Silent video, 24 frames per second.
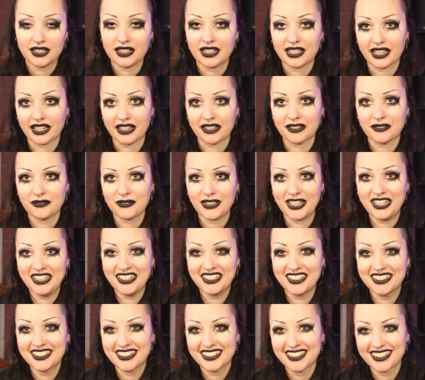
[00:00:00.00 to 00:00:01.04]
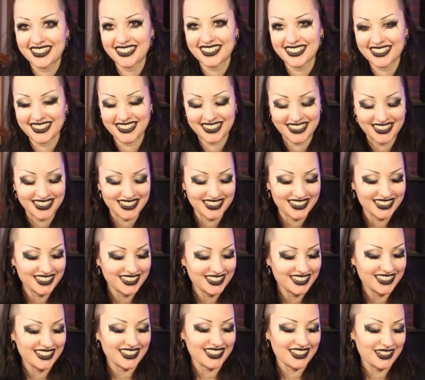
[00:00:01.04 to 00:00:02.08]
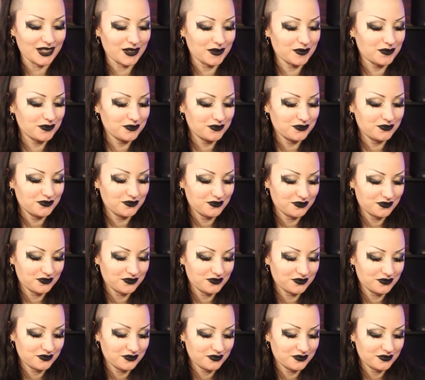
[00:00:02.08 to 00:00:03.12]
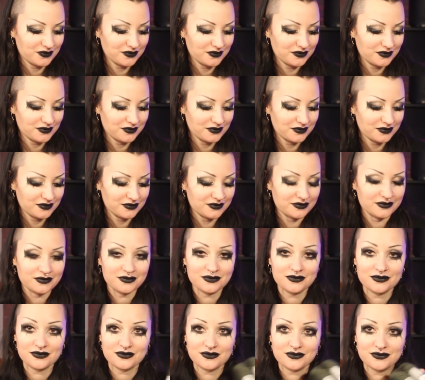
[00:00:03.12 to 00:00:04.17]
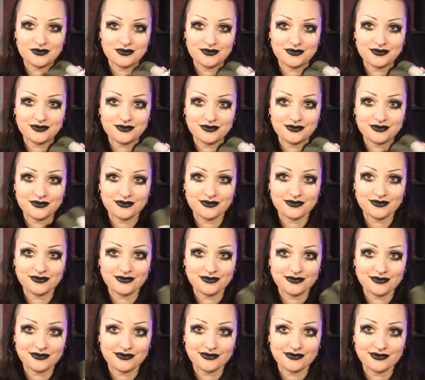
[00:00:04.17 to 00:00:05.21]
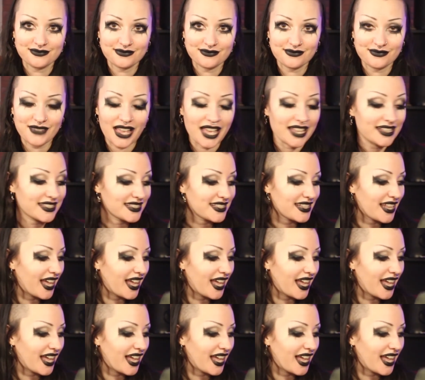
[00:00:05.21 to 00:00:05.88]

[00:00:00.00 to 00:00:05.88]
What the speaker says: yeah. That's